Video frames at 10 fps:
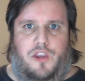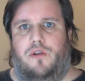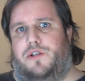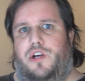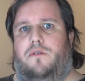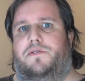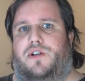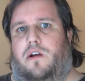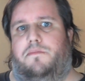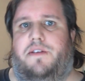
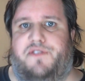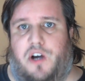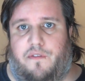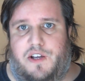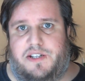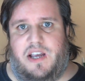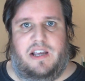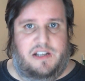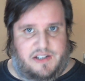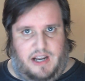YouTube's Terms of Service,
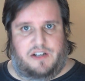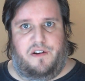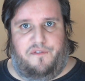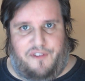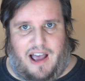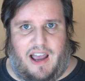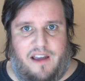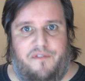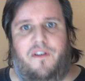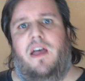Section
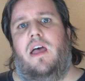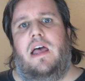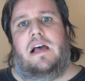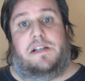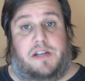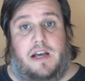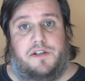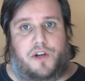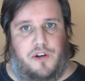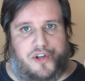5,
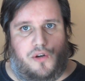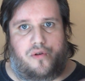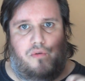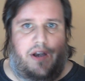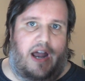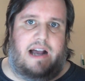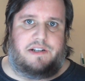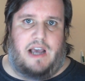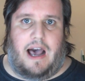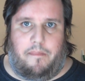says do
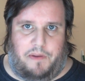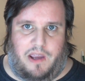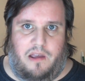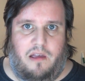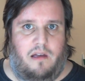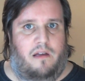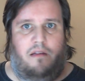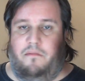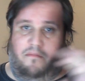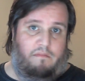not copy.
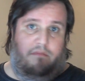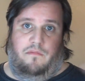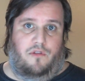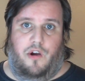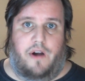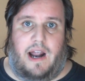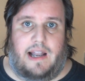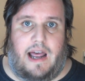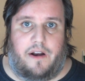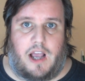You're
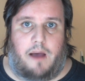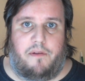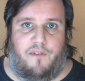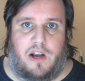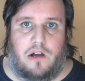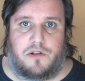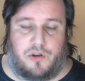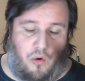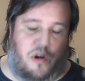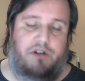not allowed to copy
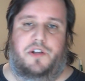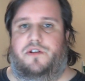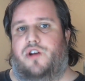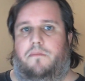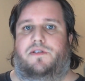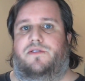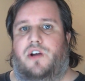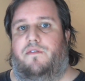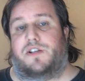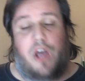videos according to the Terms of
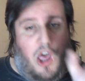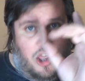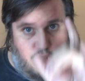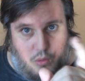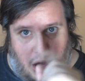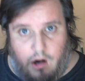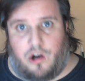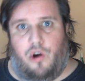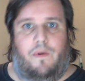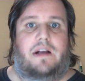Service. You
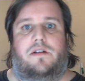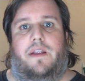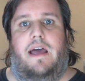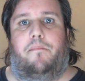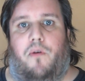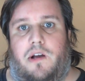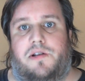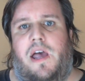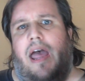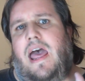are correct on that
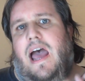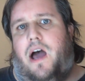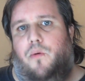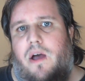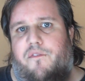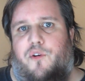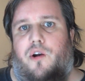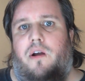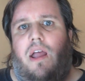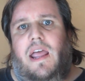point.
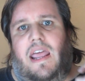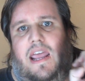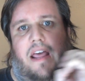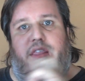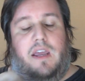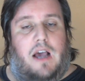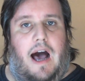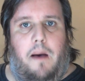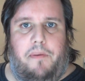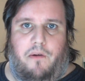However, in the
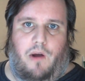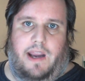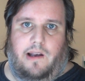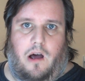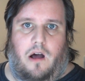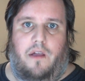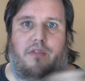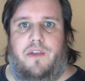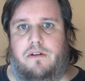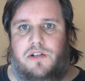copyright
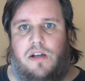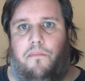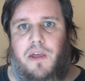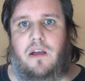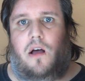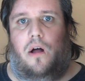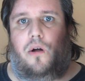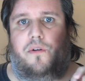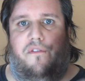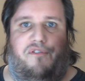law, there is something
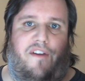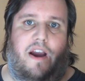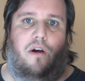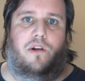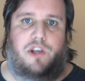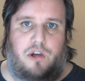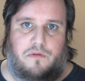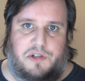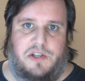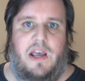called fair
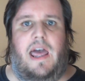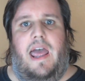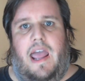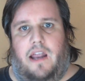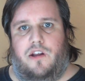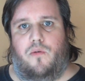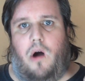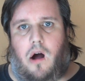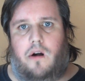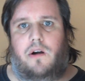use. And
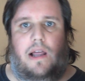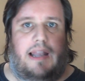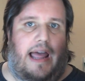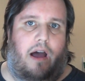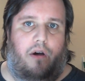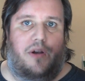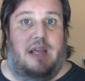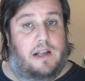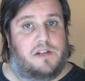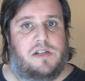you are allowed,
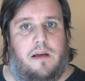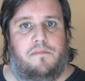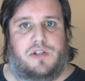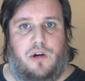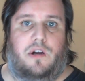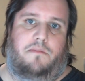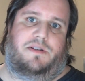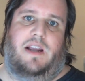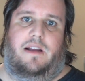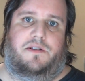in some
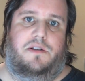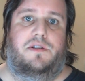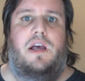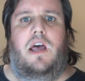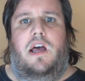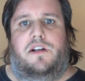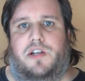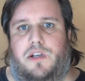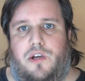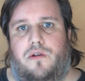circumstances,
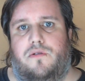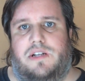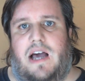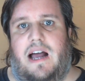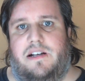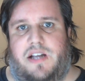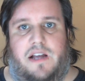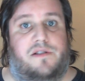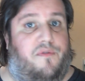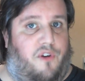to use
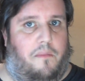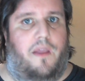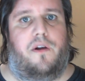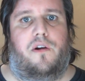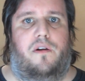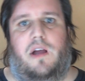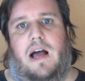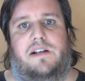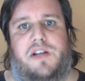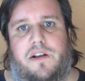content from other
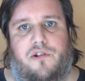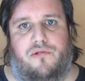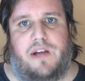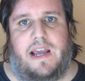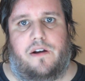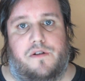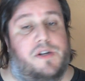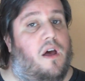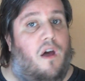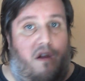content
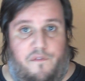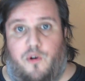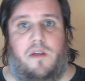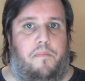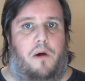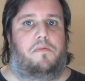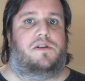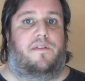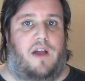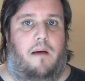creators for the
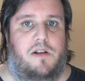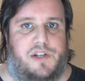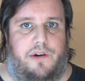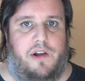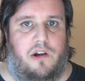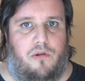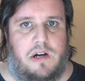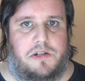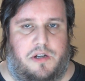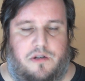purpose of commentary and
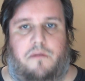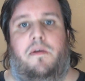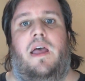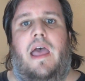criticism.